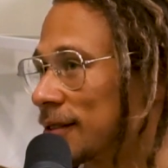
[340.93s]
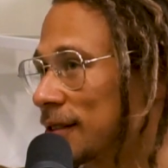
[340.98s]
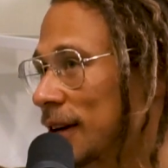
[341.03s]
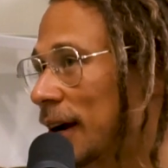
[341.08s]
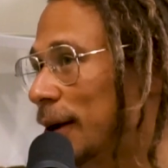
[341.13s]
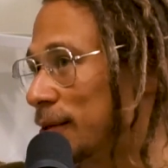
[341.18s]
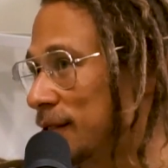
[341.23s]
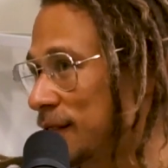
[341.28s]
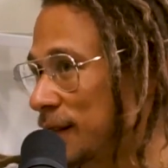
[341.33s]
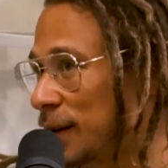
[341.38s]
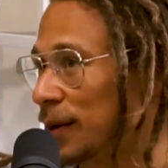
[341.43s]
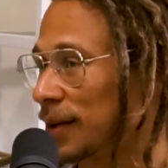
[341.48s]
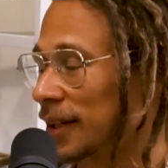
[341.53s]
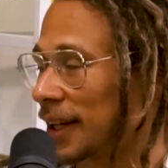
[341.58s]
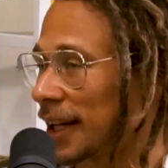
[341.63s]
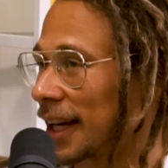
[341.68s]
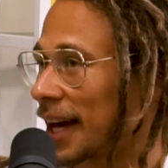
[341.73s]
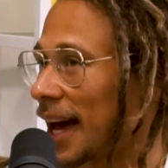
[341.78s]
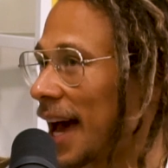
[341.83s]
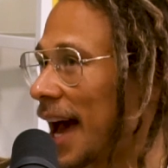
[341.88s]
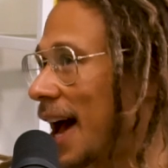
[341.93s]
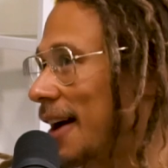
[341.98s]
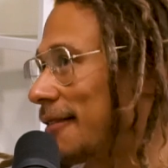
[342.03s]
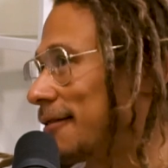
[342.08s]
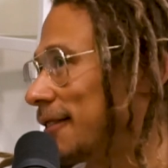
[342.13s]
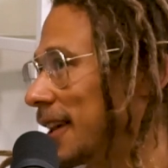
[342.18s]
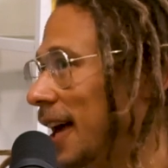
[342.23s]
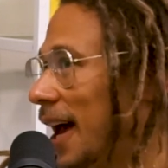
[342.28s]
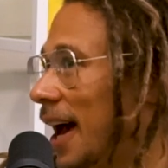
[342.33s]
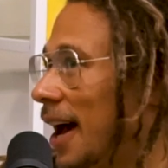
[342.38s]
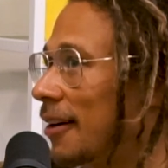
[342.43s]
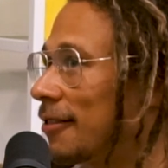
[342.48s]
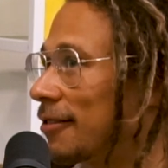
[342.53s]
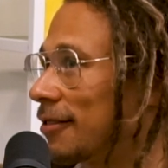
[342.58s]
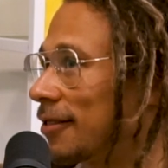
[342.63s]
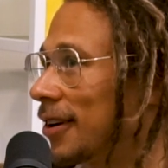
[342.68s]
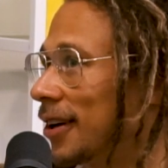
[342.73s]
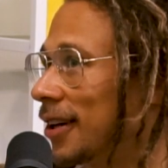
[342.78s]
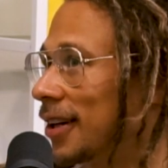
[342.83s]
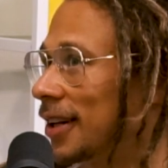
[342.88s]
So I was doing like a half and
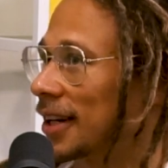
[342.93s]
half.